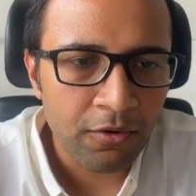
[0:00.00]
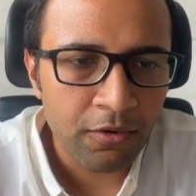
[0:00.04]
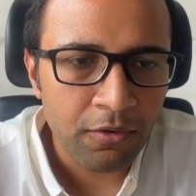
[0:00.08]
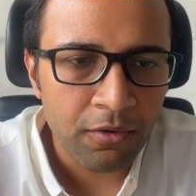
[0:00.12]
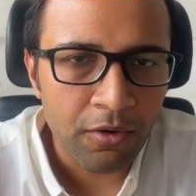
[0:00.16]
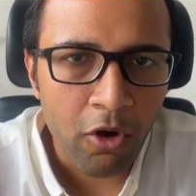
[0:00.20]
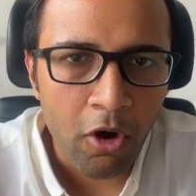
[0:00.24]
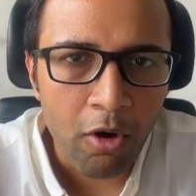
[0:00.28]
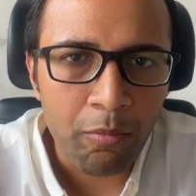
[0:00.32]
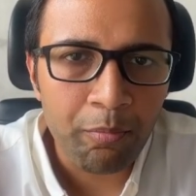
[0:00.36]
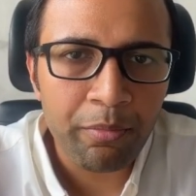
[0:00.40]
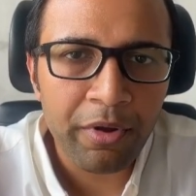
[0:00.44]

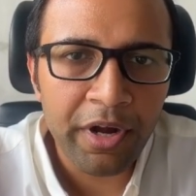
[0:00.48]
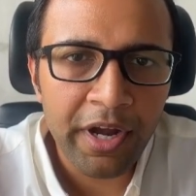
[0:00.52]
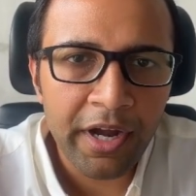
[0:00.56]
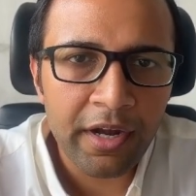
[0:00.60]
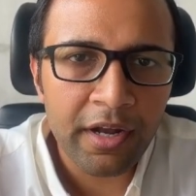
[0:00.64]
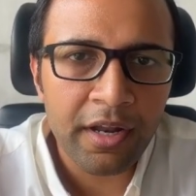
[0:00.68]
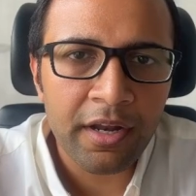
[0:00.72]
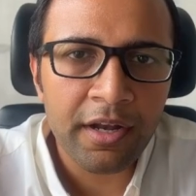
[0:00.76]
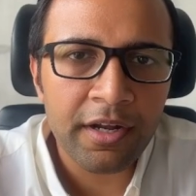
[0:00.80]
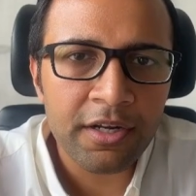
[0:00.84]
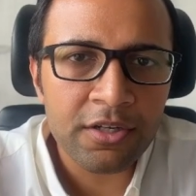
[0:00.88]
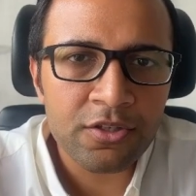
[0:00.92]

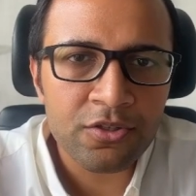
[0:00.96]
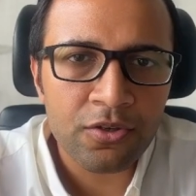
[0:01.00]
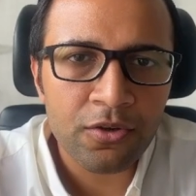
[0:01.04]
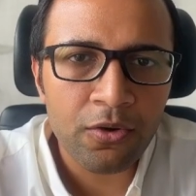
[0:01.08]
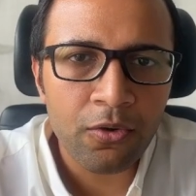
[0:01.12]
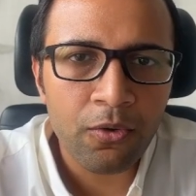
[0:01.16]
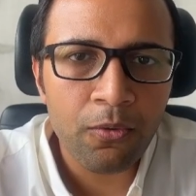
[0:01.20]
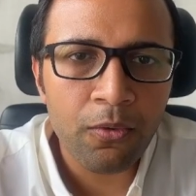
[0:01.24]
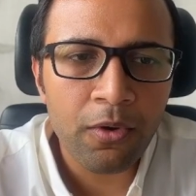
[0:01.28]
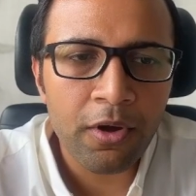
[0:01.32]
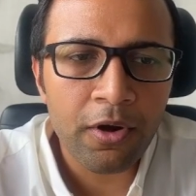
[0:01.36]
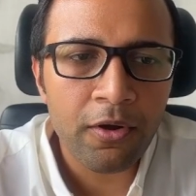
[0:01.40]
operate in its
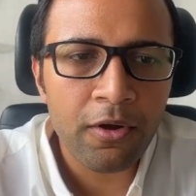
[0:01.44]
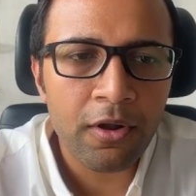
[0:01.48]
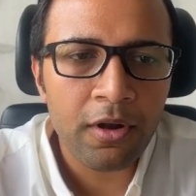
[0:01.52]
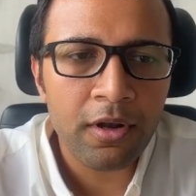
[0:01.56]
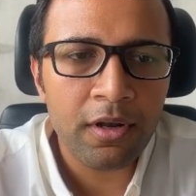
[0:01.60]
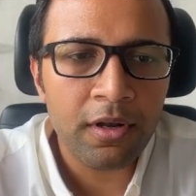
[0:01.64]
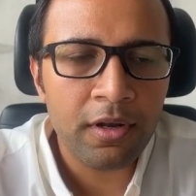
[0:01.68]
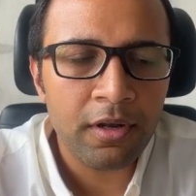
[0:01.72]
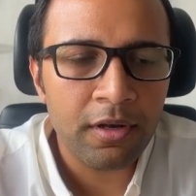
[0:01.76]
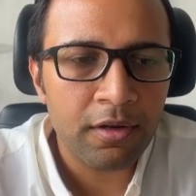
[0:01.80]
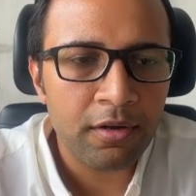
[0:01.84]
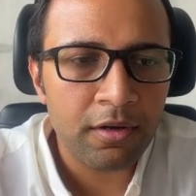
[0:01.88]

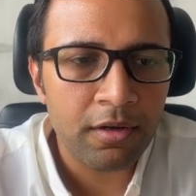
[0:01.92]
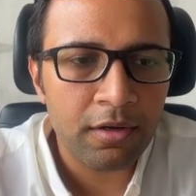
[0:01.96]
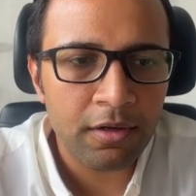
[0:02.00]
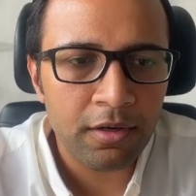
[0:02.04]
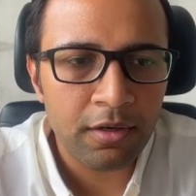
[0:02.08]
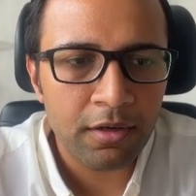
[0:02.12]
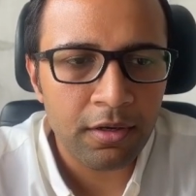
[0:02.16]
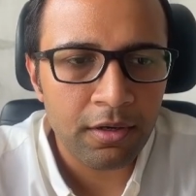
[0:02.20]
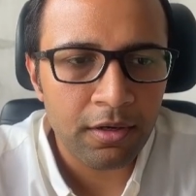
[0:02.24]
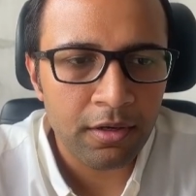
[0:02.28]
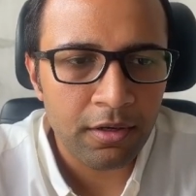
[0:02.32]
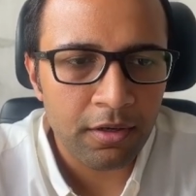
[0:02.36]
overall
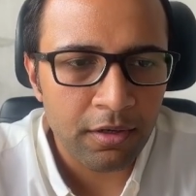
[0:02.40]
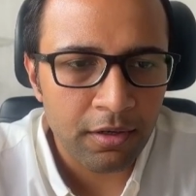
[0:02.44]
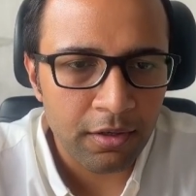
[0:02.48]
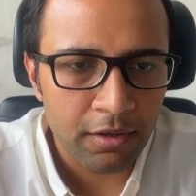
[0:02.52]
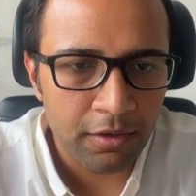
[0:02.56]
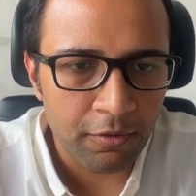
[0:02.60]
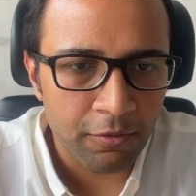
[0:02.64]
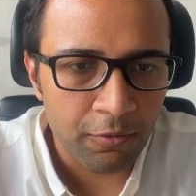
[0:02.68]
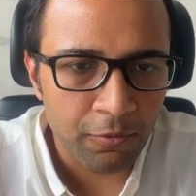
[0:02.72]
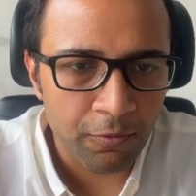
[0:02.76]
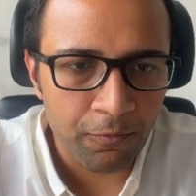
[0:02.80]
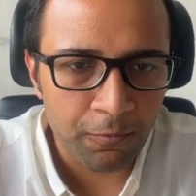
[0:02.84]

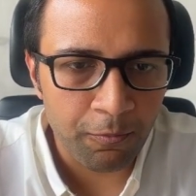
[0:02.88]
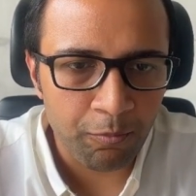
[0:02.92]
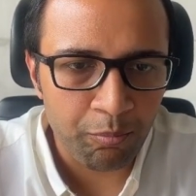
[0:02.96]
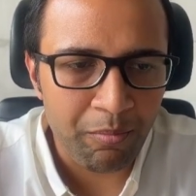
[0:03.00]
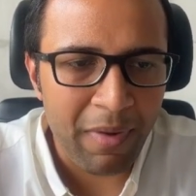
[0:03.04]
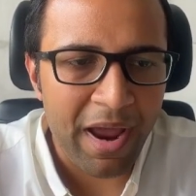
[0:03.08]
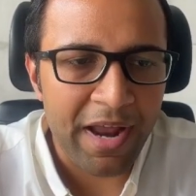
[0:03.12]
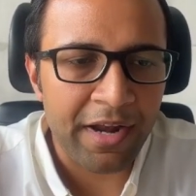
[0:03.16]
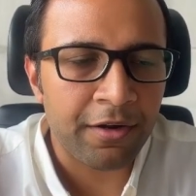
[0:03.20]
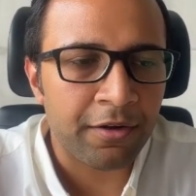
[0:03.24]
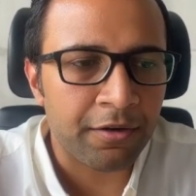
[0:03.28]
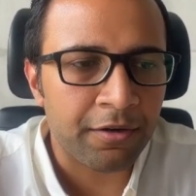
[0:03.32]

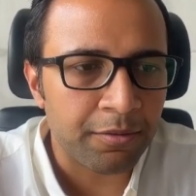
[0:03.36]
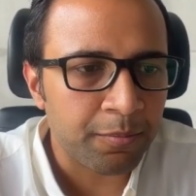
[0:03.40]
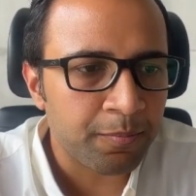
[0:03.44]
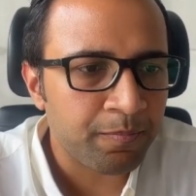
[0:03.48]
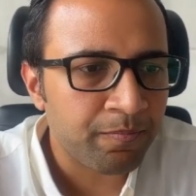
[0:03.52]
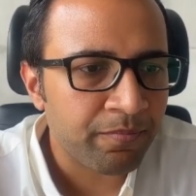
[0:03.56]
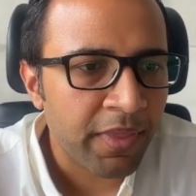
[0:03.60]
manner.